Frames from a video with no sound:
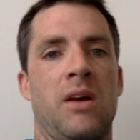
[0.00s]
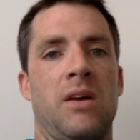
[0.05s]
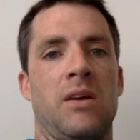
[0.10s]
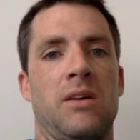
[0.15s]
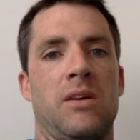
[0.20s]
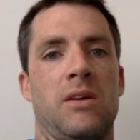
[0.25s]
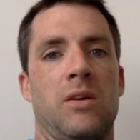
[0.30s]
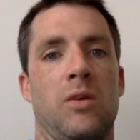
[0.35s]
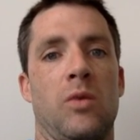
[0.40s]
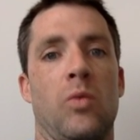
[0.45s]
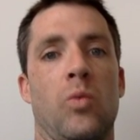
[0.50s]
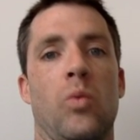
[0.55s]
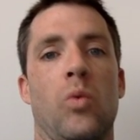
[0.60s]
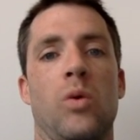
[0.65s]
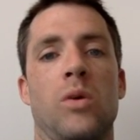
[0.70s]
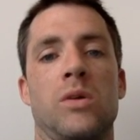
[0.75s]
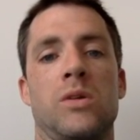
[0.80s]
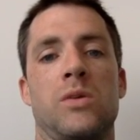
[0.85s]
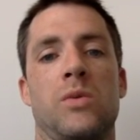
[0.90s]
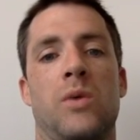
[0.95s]

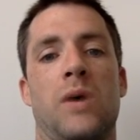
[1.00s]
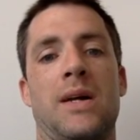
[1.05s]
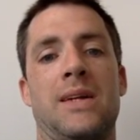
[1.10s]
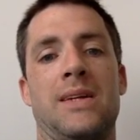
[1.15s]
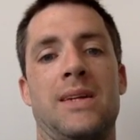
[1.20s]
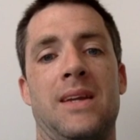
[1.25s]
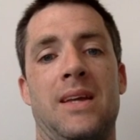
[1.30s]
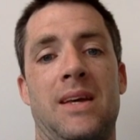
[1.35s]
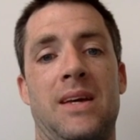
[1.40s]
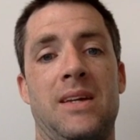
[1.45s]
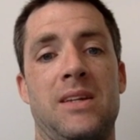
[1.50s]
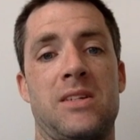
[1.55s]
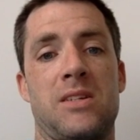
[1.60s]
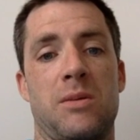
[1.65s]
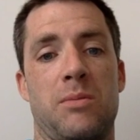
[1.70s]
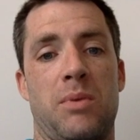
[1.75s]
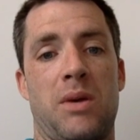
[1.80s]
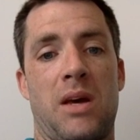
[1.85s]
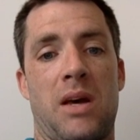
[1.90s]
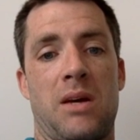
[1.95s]
what do I need to
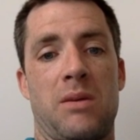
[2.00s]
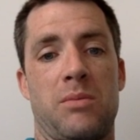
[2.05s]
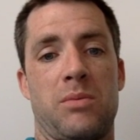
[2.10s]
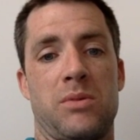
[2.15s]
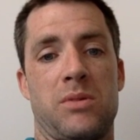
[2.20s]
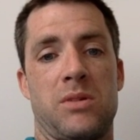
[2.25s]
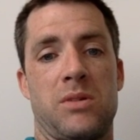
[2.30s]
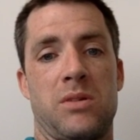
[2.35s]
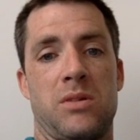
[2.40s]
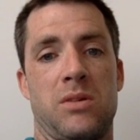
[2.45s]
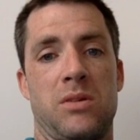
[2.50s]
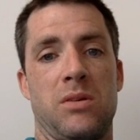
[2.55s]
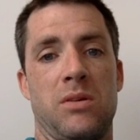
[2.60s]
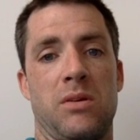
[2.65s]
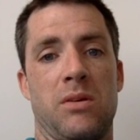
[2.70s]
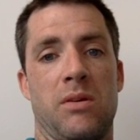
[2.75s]
be able to do?